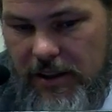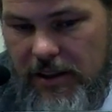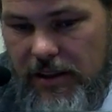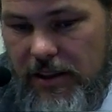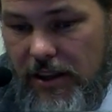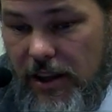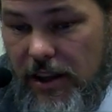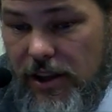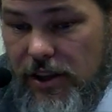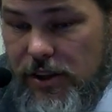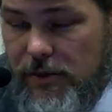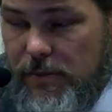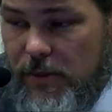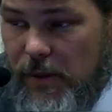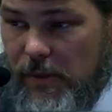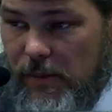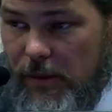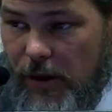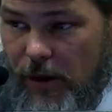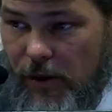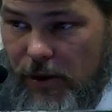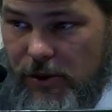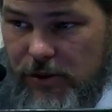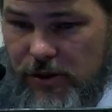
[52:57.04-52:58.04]
to his
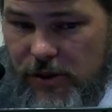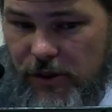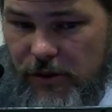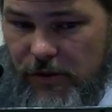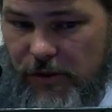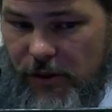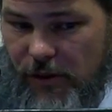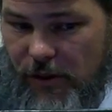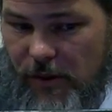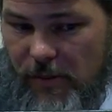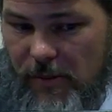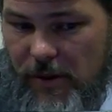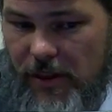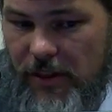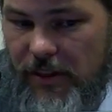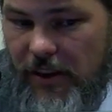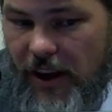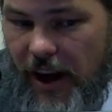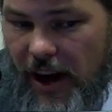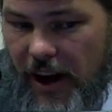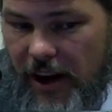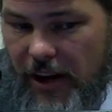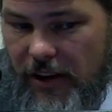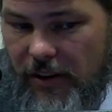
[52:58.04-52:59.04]
proposal for a
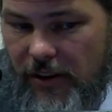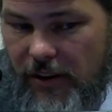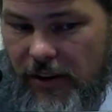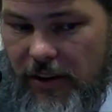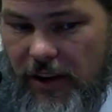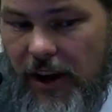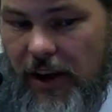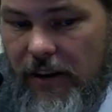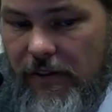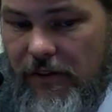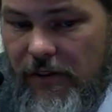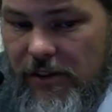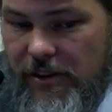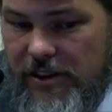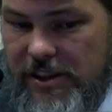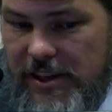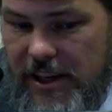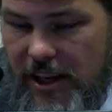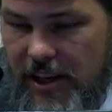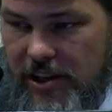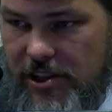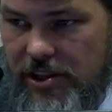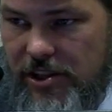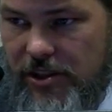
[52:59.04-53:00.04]
methodical
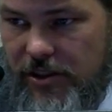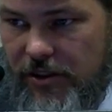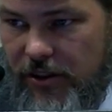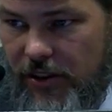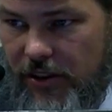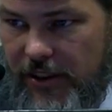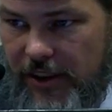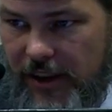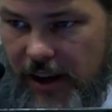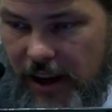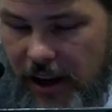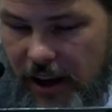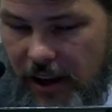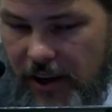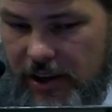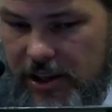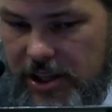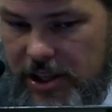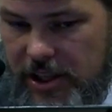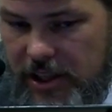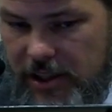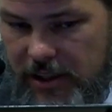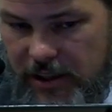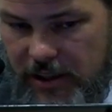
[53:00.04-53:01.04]
conversational
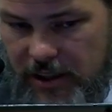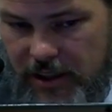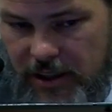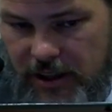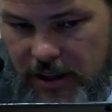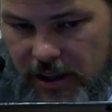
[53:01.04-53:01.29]
theology,